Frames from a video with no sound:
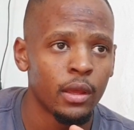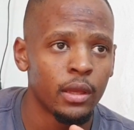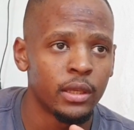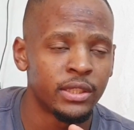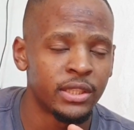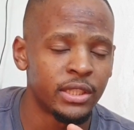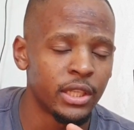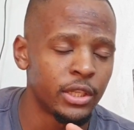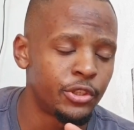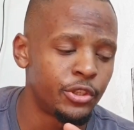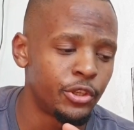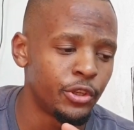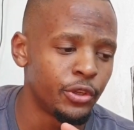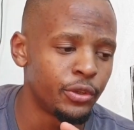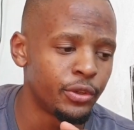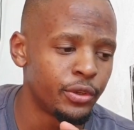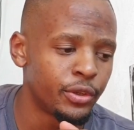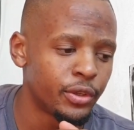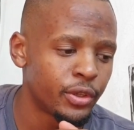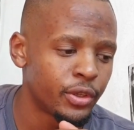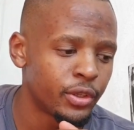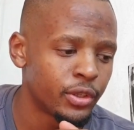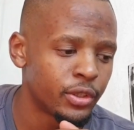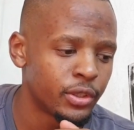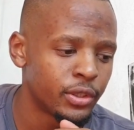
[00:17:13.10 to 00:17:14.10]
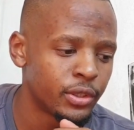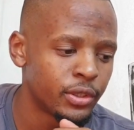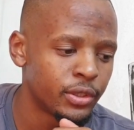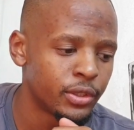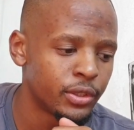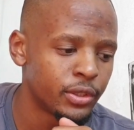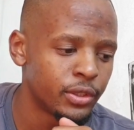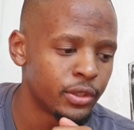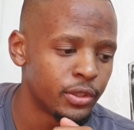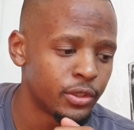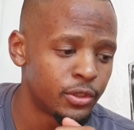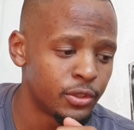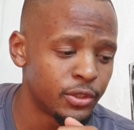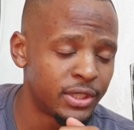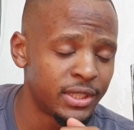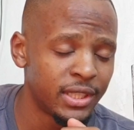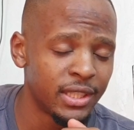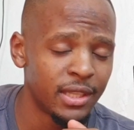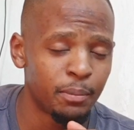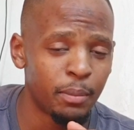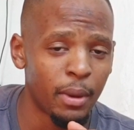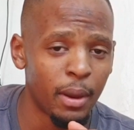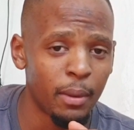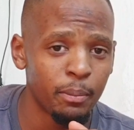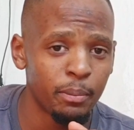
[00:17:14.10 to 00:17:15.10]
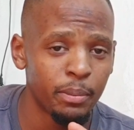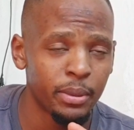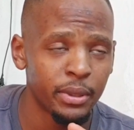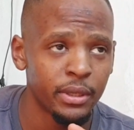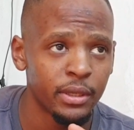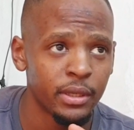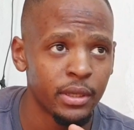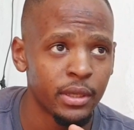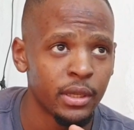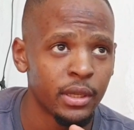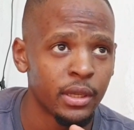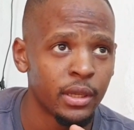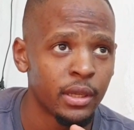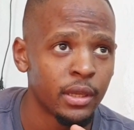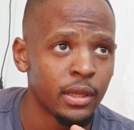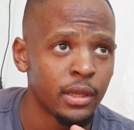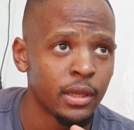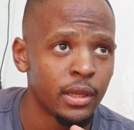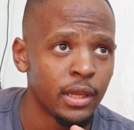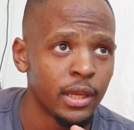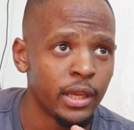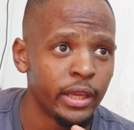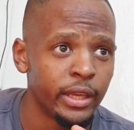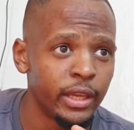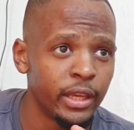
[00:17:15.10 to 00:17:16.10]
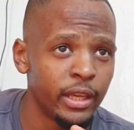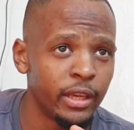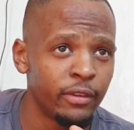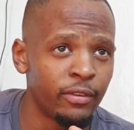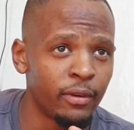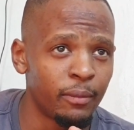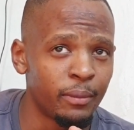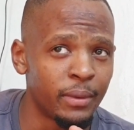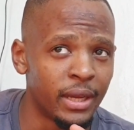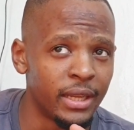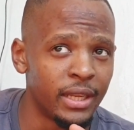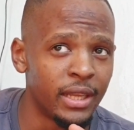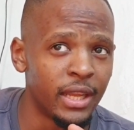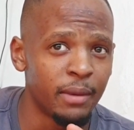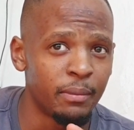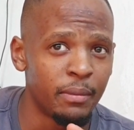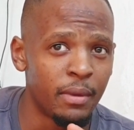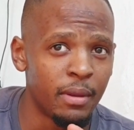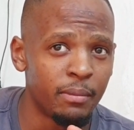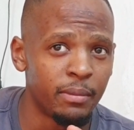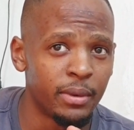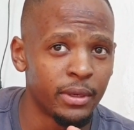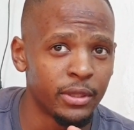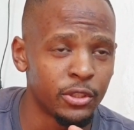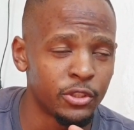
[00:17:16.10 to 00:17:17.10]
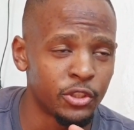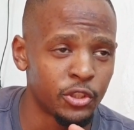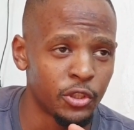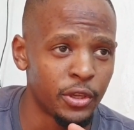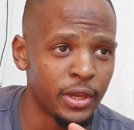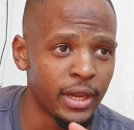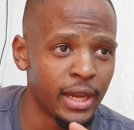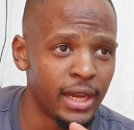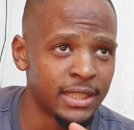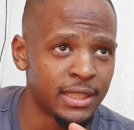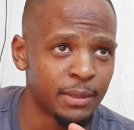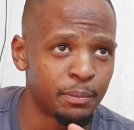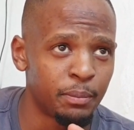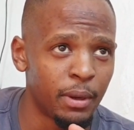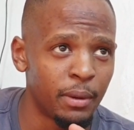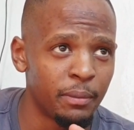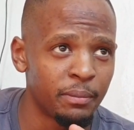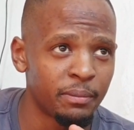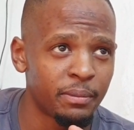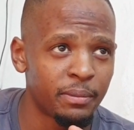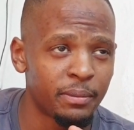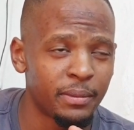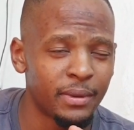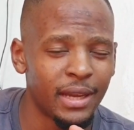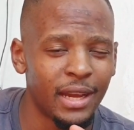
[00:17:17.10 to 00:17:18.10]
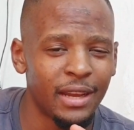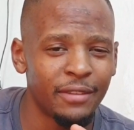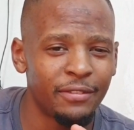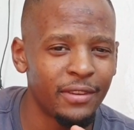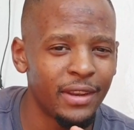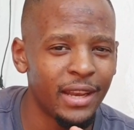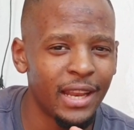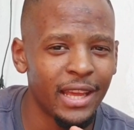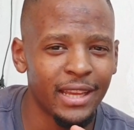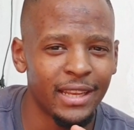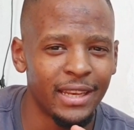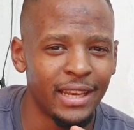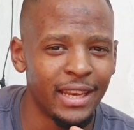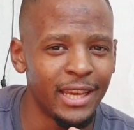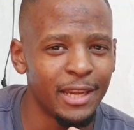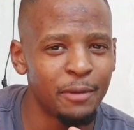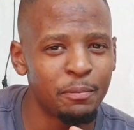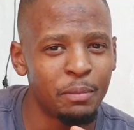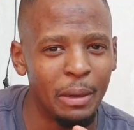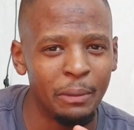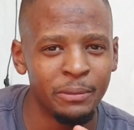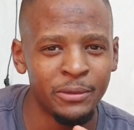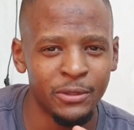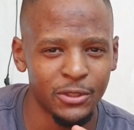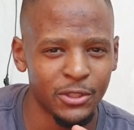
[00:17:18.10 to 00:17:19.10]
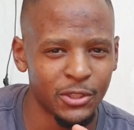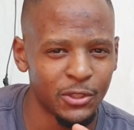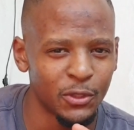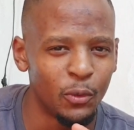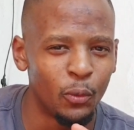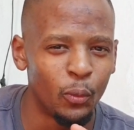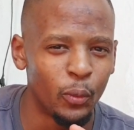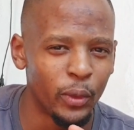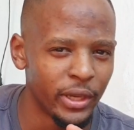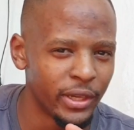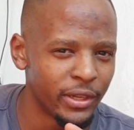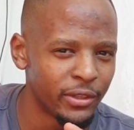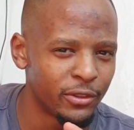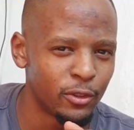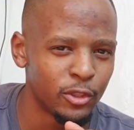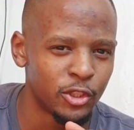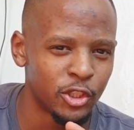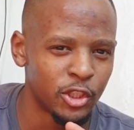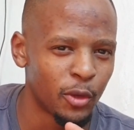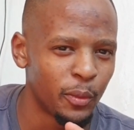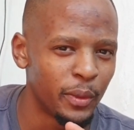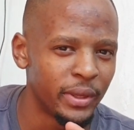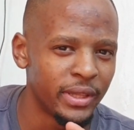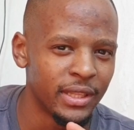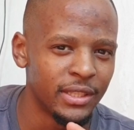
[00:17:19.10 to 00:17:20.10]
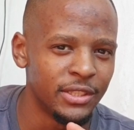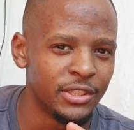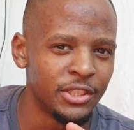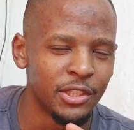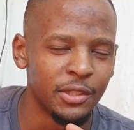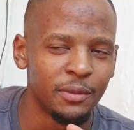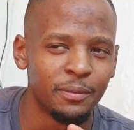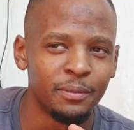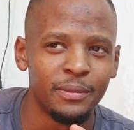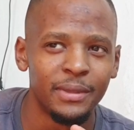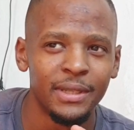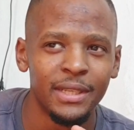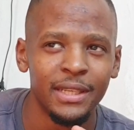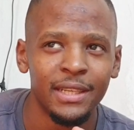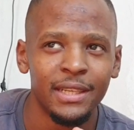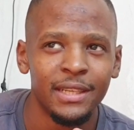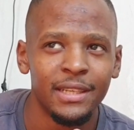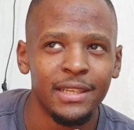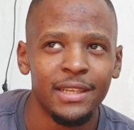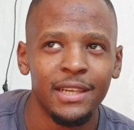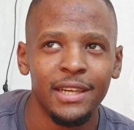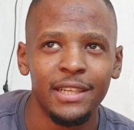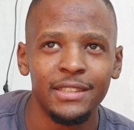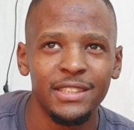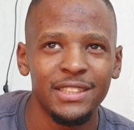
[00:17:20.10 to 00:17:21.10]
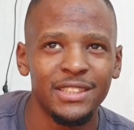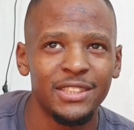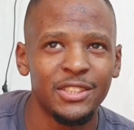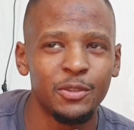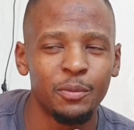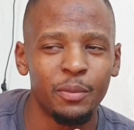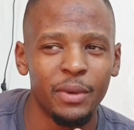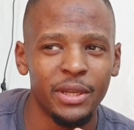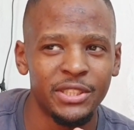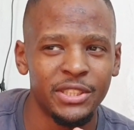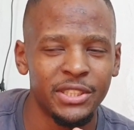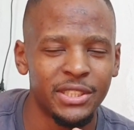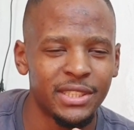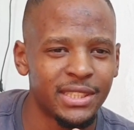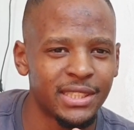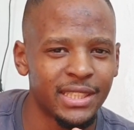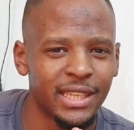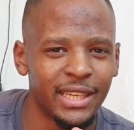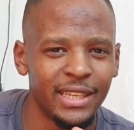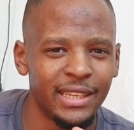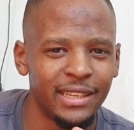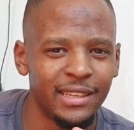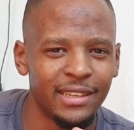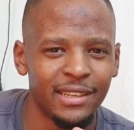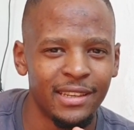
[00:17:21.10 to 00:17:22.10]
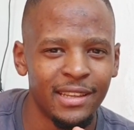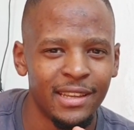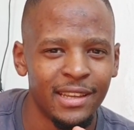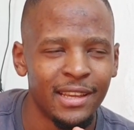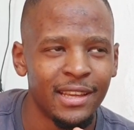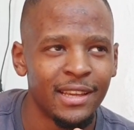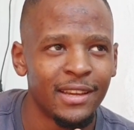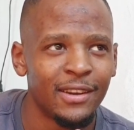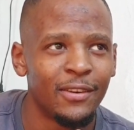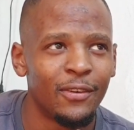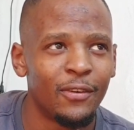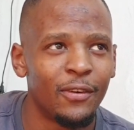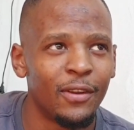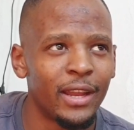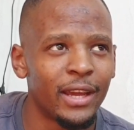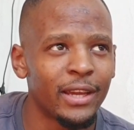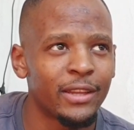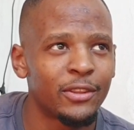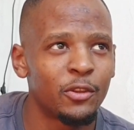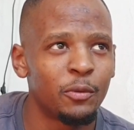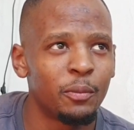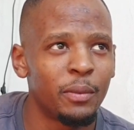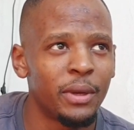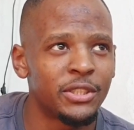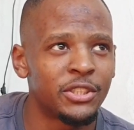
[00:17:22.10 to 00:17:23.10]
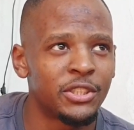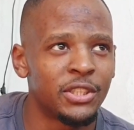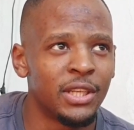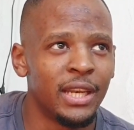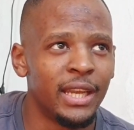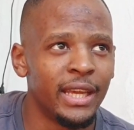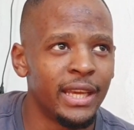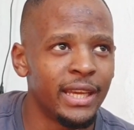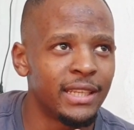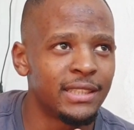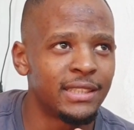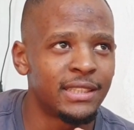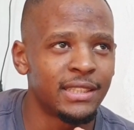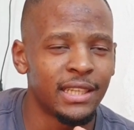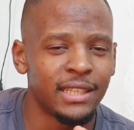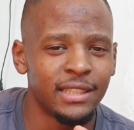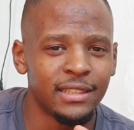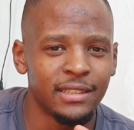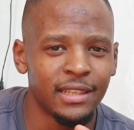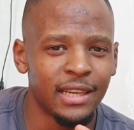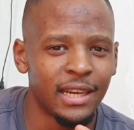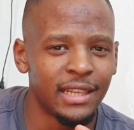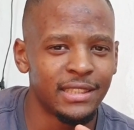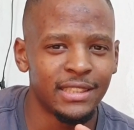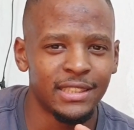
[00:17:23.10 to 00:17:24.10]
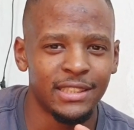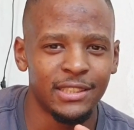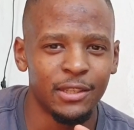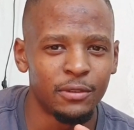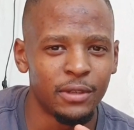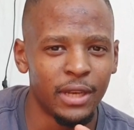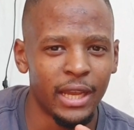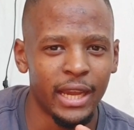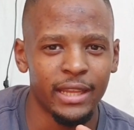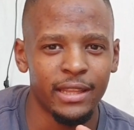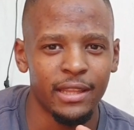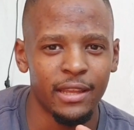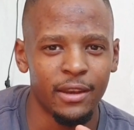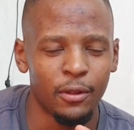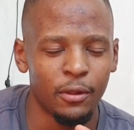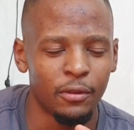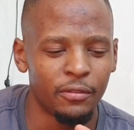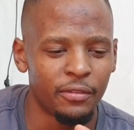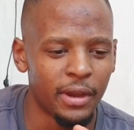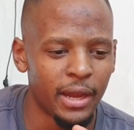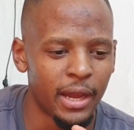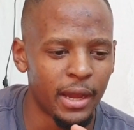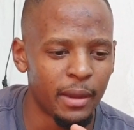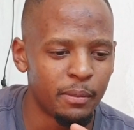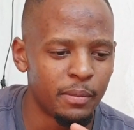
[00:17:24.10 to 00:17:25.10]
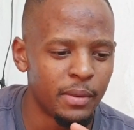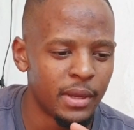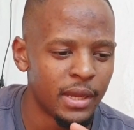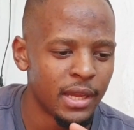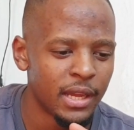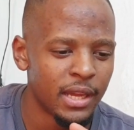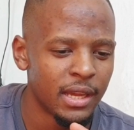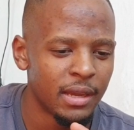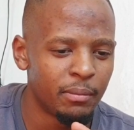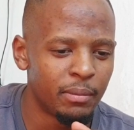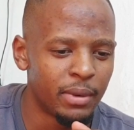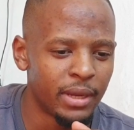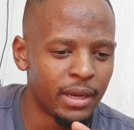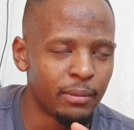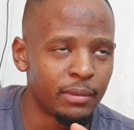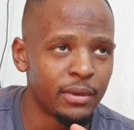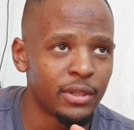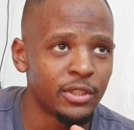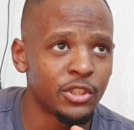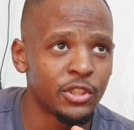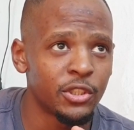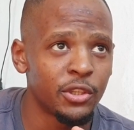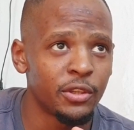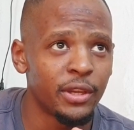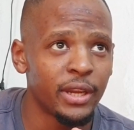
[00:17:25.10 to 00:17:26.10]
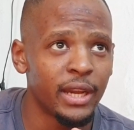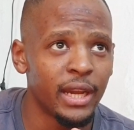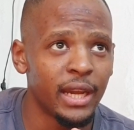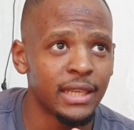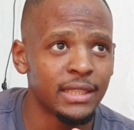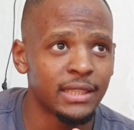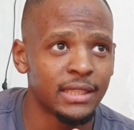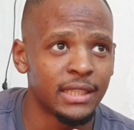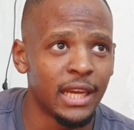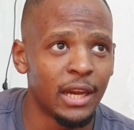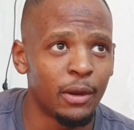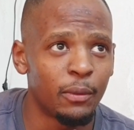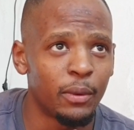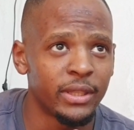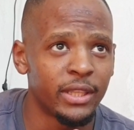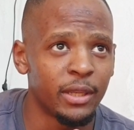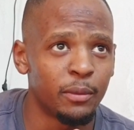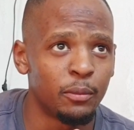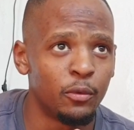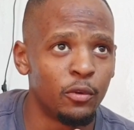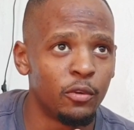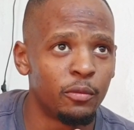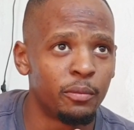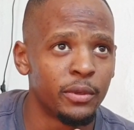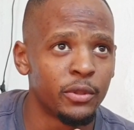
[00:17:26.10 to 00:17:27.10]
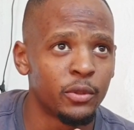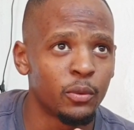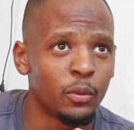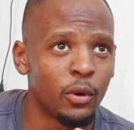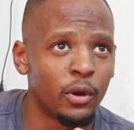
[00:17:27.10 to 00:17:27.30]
Stay tuned to see the pump, if I'm gonna remember to show you guys a pump. I feel like leg pumps are so weird to show in the gym. It's just too much skin, or like too much legs, and I just don't like that whole vibe. But I'm going to show you guys now what the movement